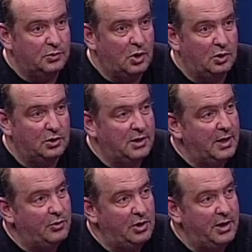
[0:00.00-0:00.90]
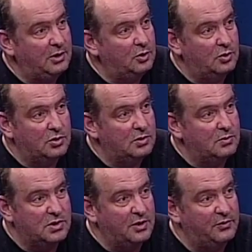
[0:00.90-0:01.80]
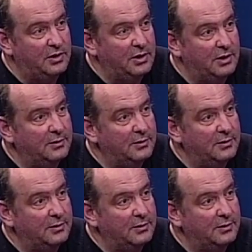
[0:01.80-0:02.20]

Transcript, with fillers: all the time related to stuff like that.